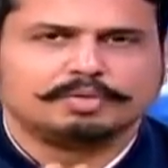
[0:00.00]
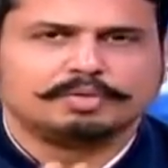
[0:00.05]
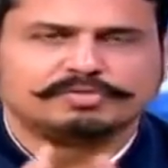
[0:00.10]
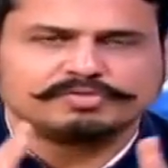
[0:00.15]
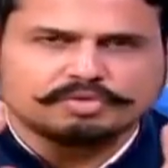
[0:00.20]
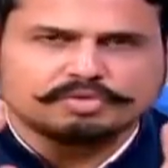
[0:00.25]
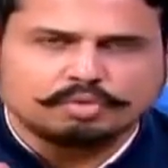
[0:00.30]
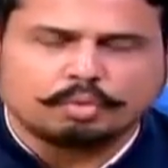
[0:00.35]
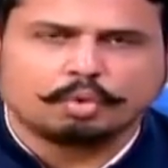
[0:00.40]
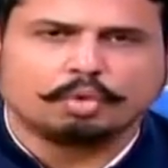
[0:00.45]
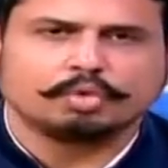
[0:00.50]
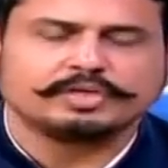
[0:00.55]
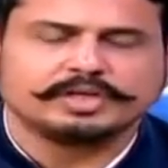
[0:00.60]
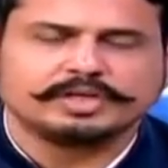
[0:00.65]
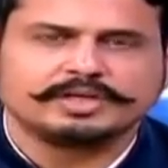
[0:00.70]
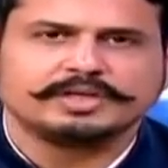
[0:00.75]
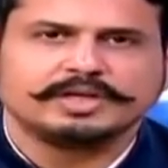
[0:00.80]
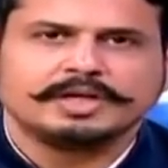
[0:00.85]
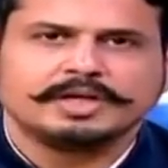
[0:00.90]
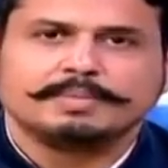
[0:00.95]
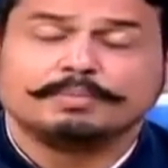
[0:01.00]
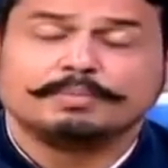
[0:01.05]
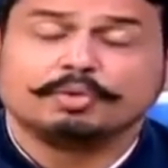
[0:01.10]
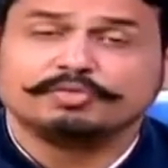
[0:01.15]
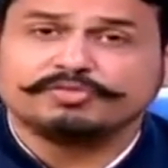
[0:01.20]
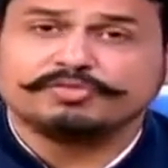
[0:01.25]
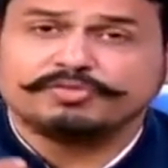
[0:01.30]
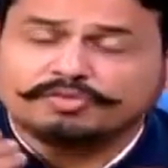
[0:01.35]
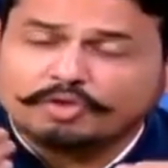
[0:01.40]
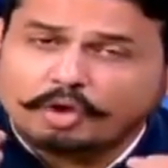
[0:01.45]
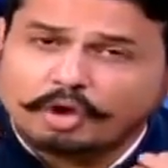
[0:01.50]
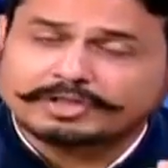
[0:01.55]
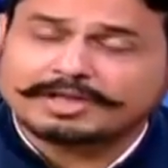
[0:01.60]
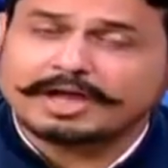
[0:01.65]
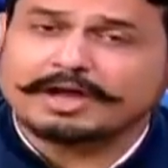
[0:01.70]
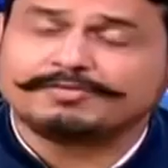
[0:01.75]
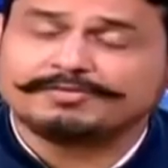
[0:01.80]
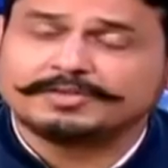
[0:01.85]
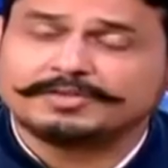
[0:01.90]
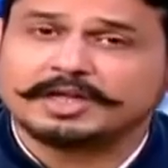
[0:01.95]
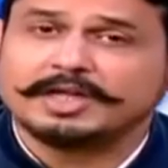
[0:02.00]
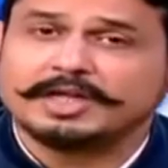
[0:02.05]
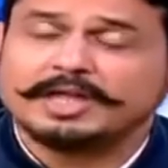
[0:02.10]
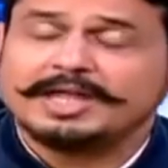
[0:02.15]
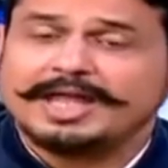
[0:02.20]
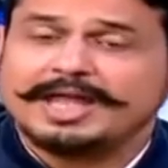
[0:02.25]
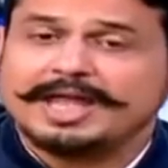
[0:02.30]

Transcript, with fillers: most quoted, most sought after,